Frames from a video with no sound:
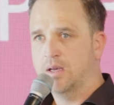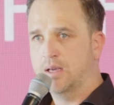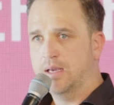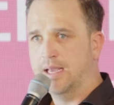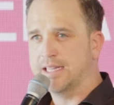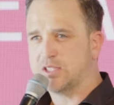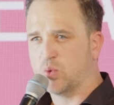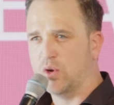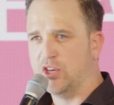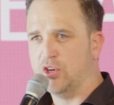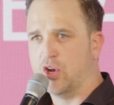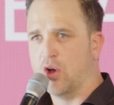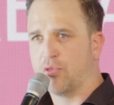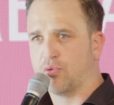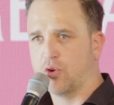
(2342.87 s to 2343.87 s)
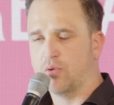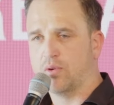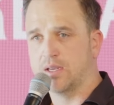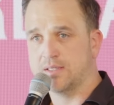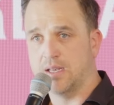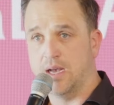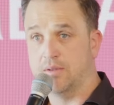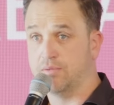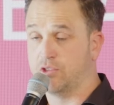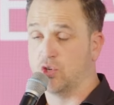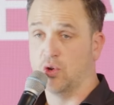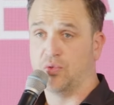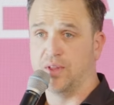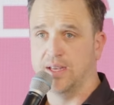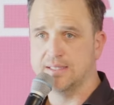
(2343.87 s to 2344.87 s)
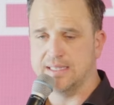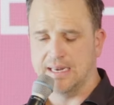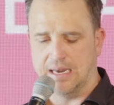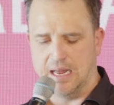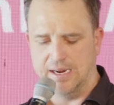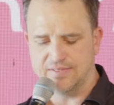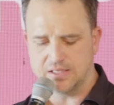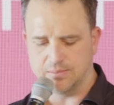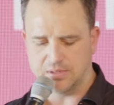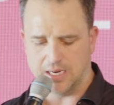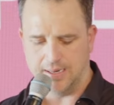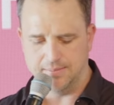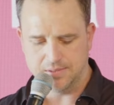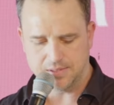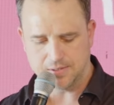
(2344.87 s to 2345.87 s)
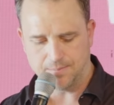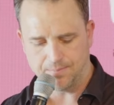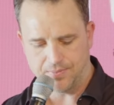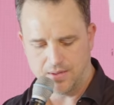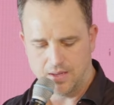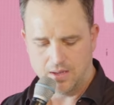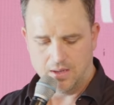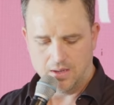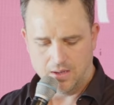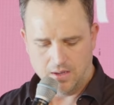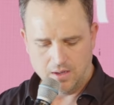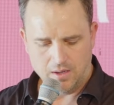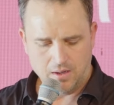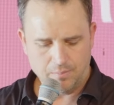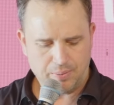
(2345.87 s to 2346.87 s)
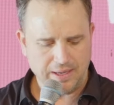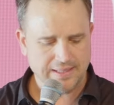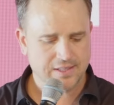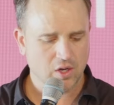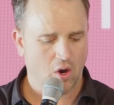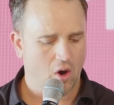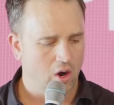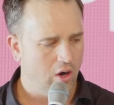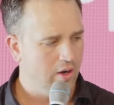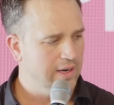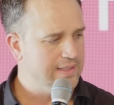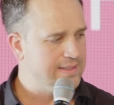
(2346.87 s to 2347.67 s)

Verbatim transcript: It's when you go through, because uh, truth is, in life sometimes, pits are, it